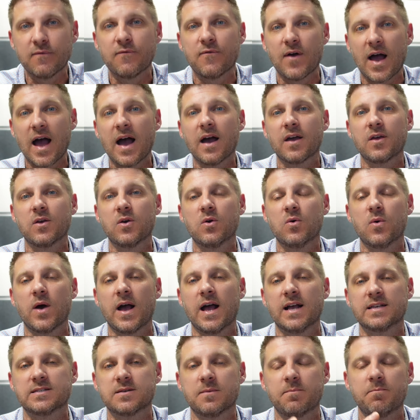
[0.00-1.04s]
value
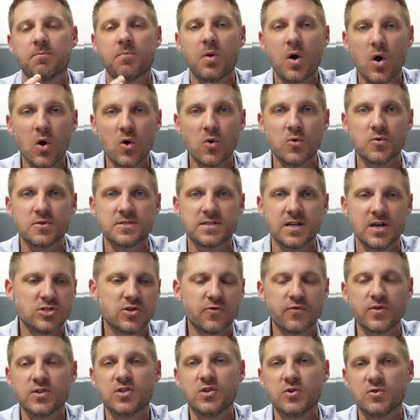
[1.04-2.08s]
as opposed to
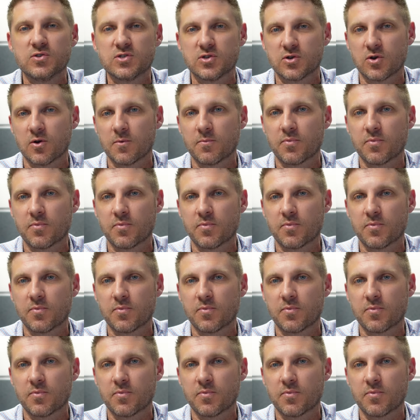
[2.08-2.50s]
reducing our